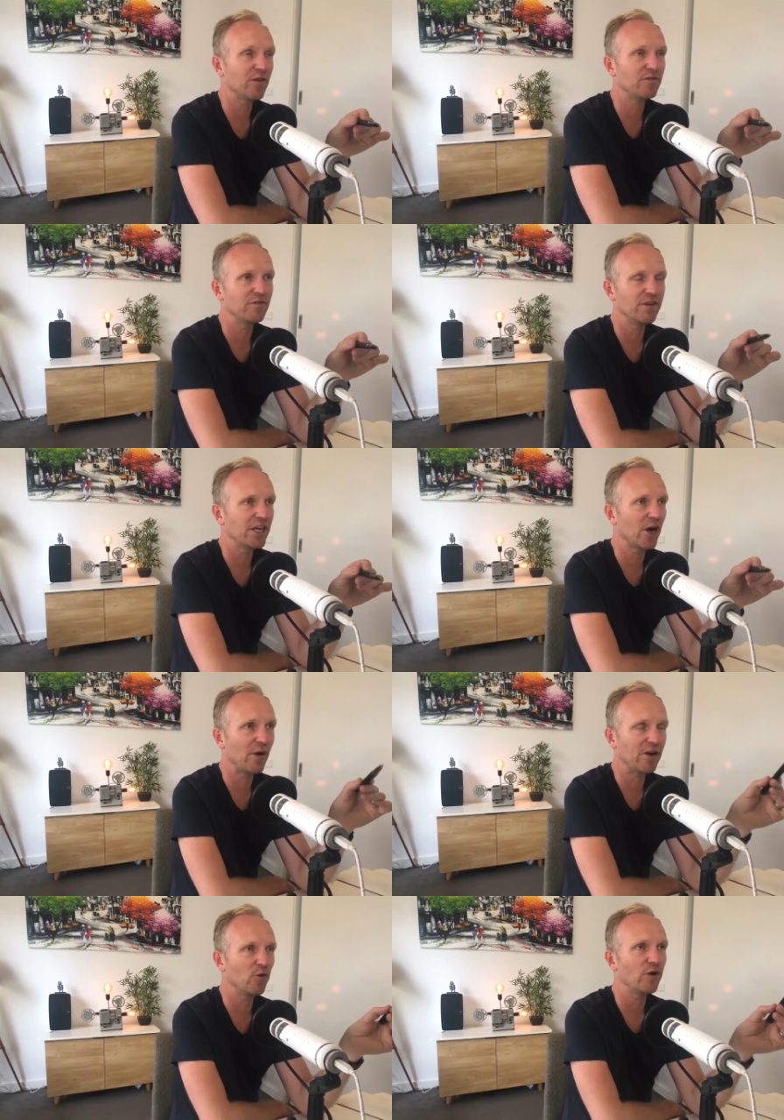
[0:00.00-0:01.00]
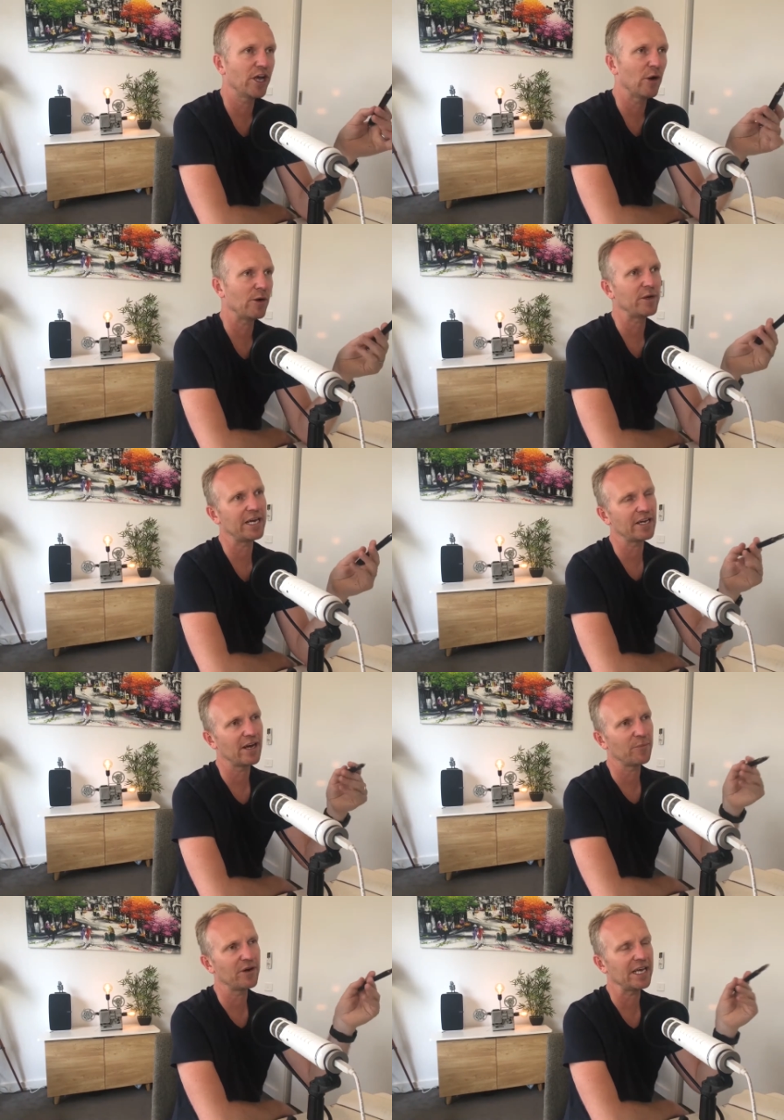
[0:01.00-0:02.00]
have video and audio, and we
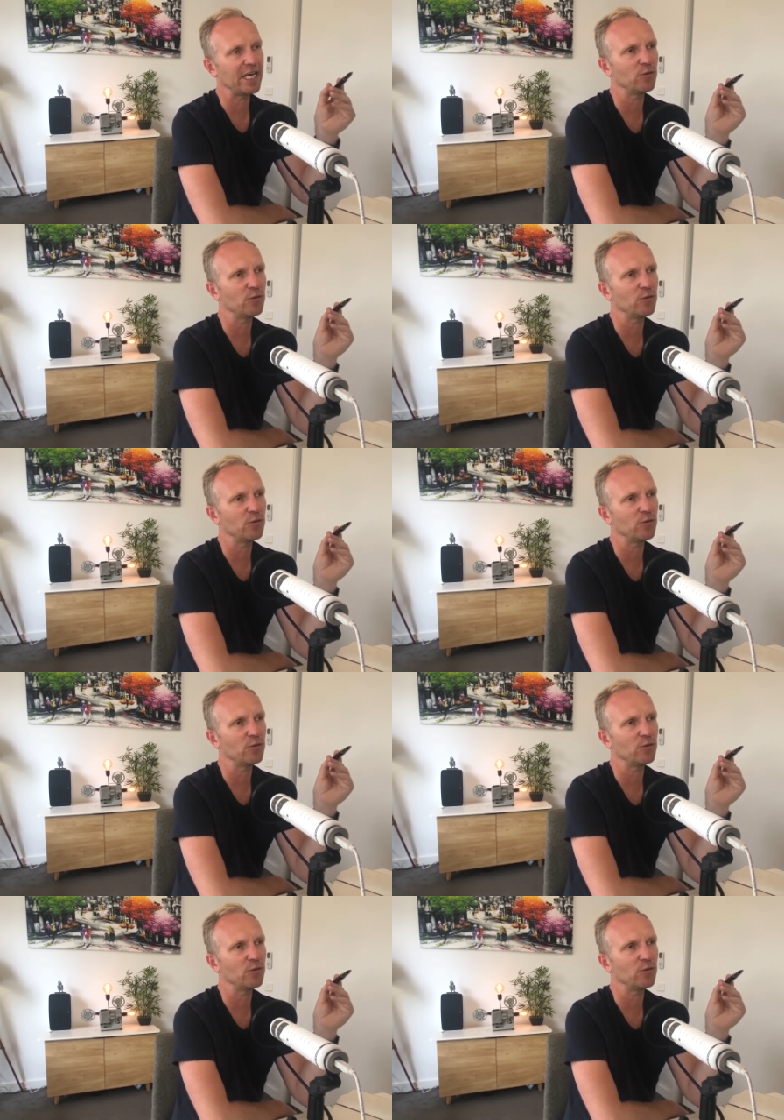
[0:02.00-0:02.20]
get kind of pretty